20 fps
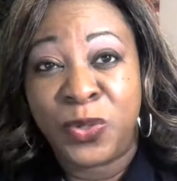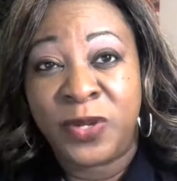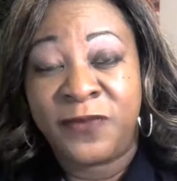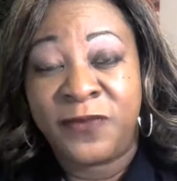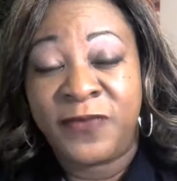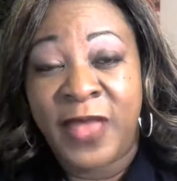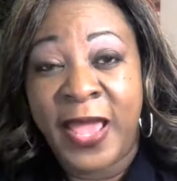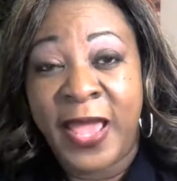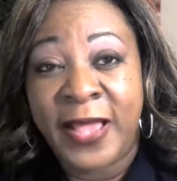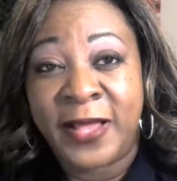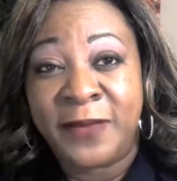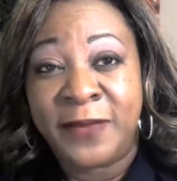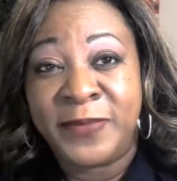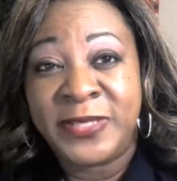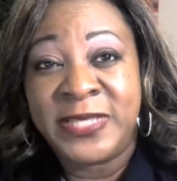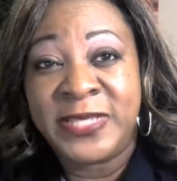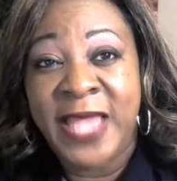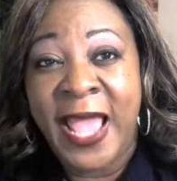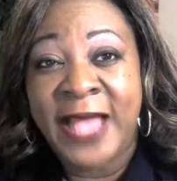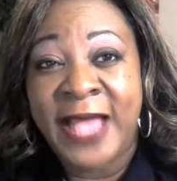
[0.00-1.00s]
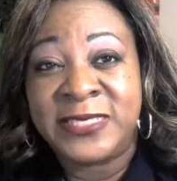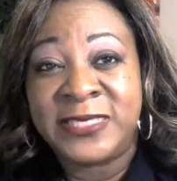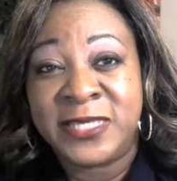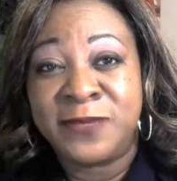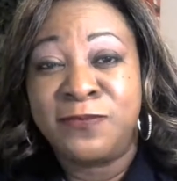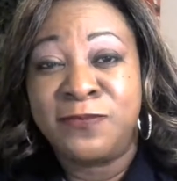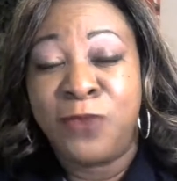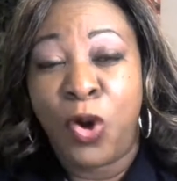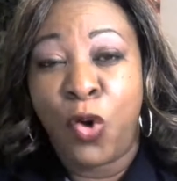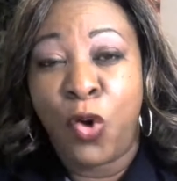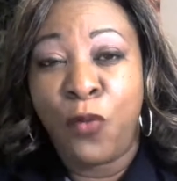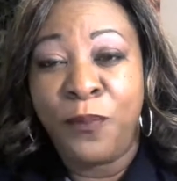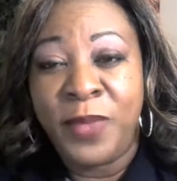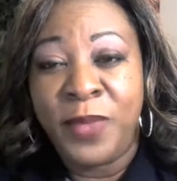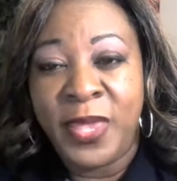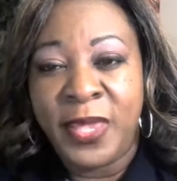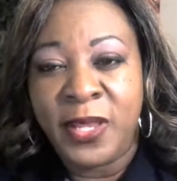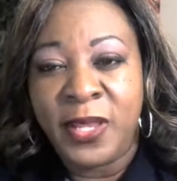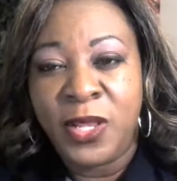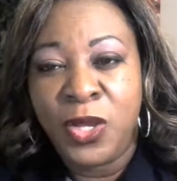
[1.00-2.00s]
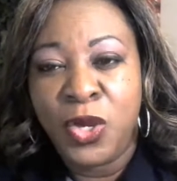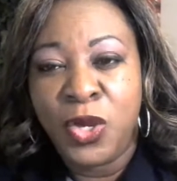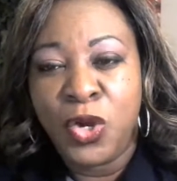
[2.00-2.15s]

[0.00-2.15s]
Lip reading: of like a monastic moment